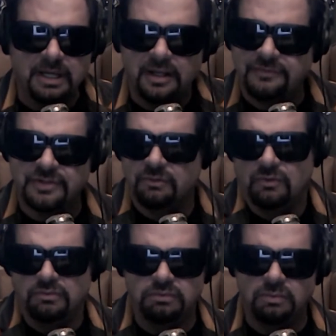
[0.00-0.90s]
and they've said,
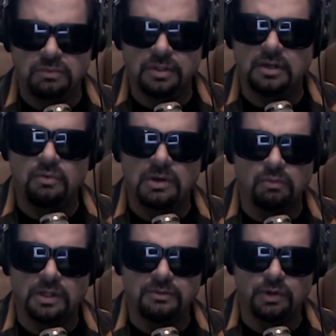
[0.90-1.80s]
well,
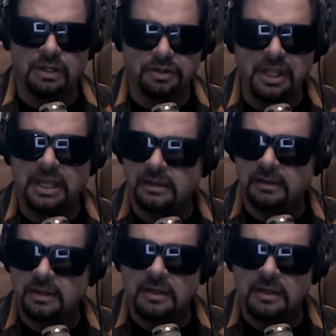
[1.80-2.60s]
what do you think?